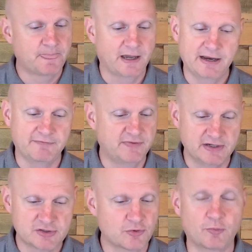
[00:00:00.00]
I have
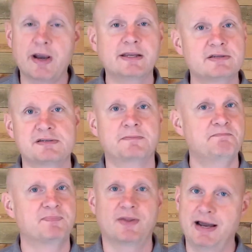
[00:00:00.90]
finished the race.
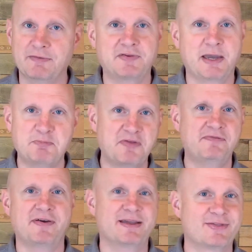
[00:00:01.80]
I have kept the
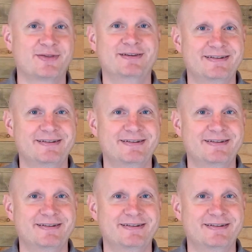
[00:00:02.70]
faith."